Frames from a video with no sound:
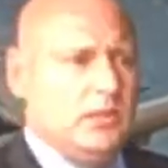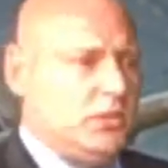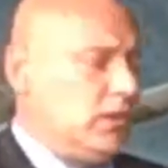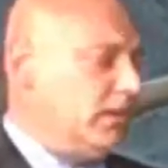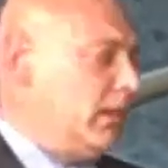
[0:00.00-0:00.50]

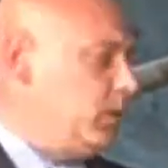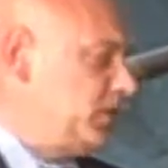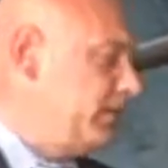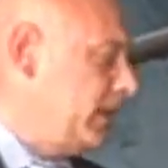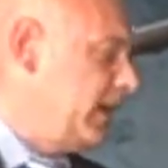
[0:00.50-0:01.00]
Starting with
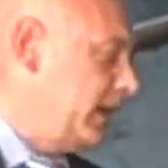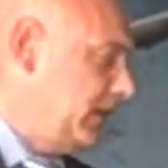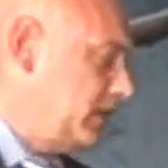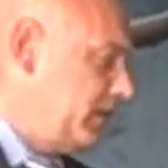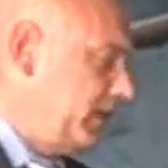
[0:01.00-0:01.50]
CV90,
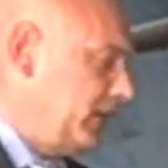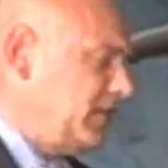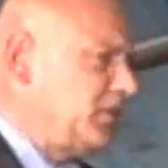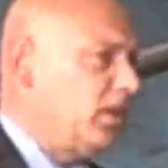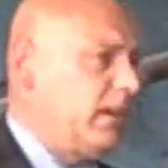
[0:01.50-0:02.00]

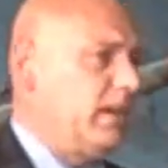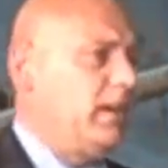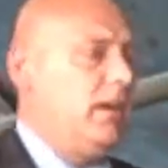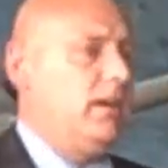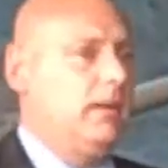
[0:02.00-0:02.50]
CV90 started
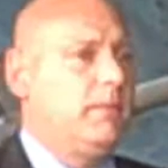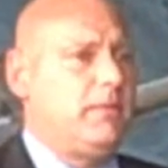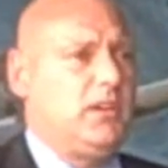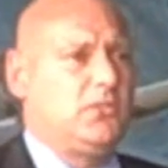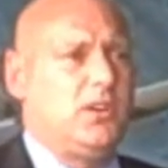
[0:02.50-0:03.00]
a number
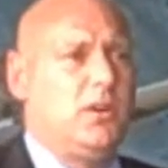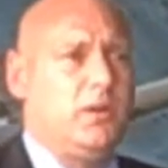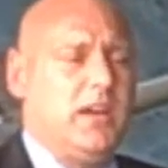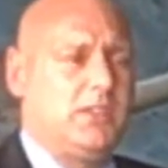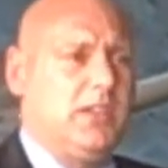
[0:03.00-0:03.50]
of years
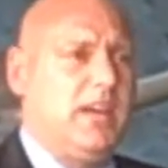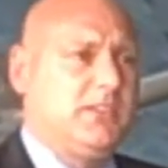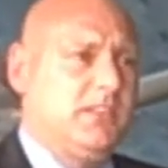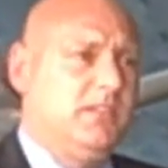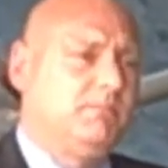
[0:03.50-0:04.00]
ago as a
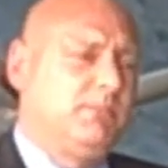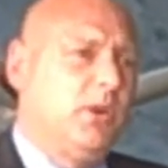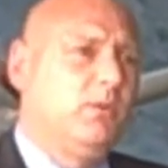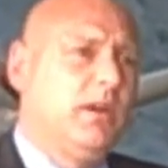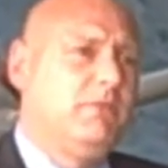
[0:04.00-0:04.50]

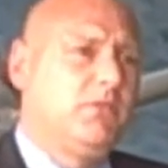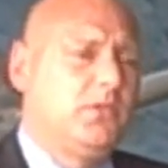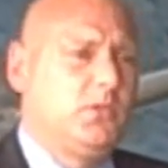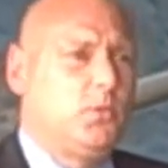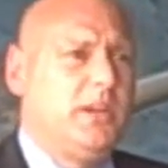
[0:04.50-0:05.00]
program for
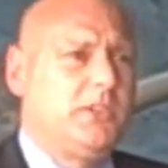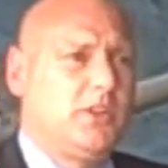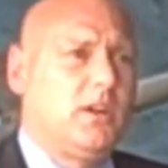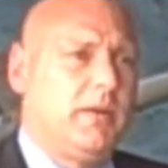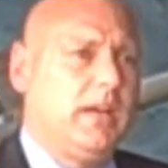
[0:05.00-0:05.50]
the
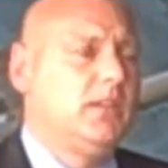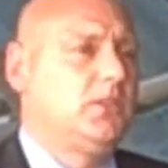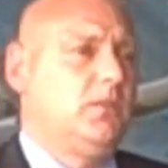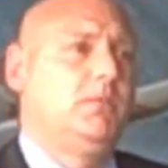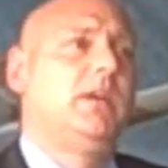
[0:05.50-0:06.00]
Swedish Army
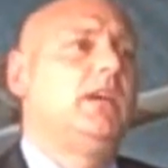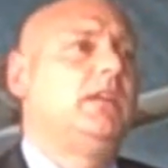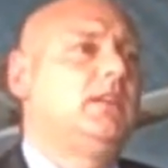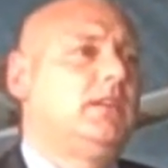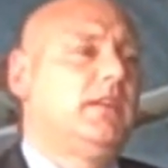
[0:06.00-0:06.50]
to meet
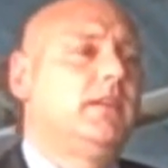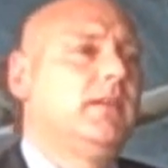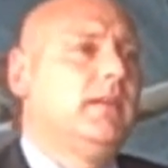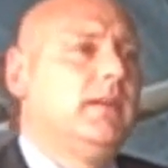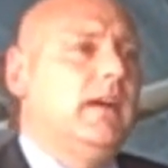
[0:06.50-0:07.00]

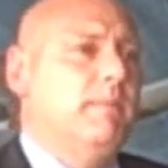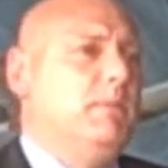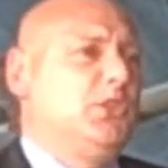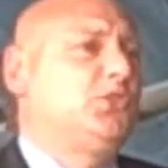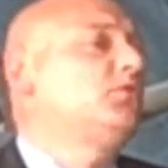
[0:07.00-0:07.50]

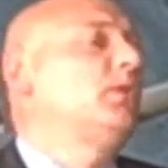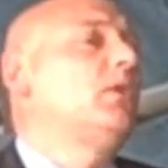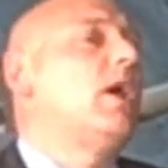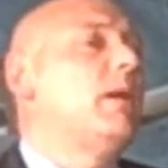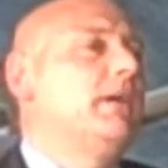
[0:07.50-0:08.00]
ambitious
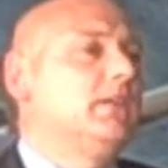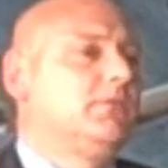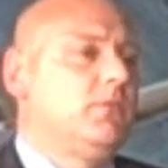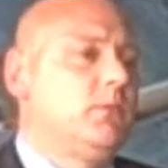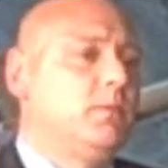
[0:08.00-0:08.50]

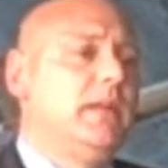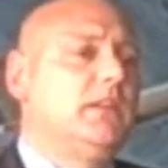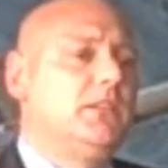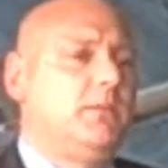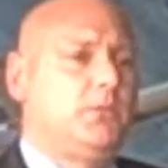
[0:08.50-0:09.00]
requirements for
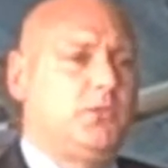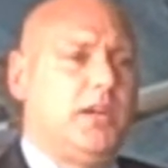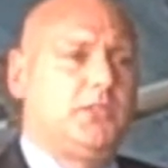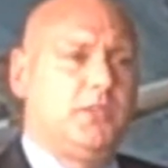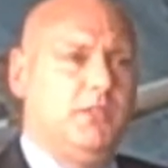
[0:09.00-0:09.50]
mobility,
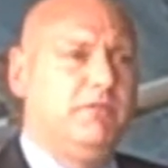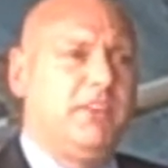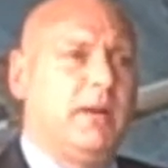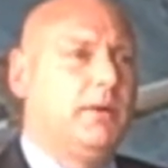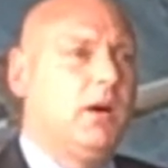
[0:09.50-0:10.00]
protection,
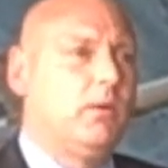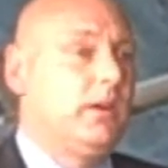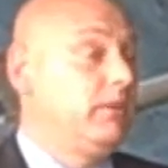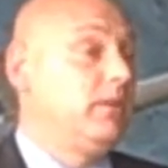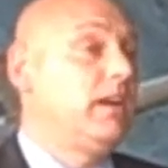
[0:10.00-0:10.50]

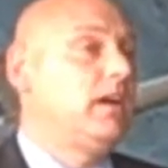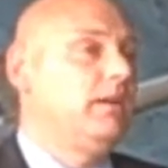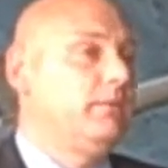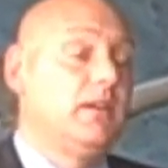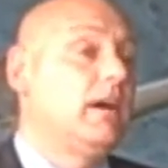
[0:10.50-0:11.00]
firepower, and
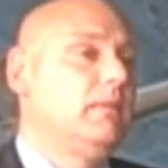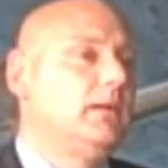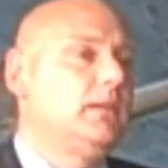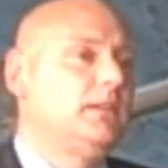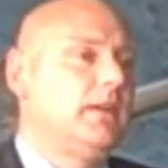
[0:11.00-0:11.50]

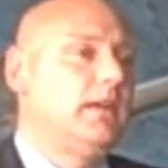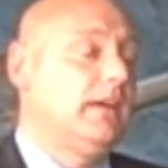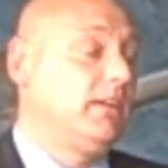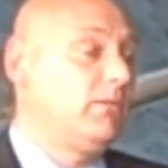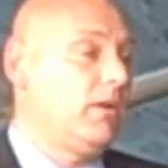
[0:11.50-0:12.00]
reliability
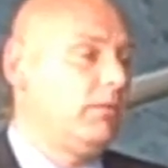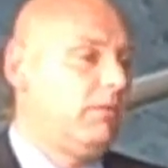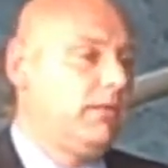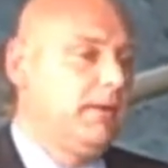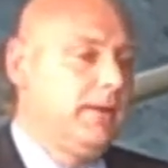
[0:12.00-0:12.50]
and growth.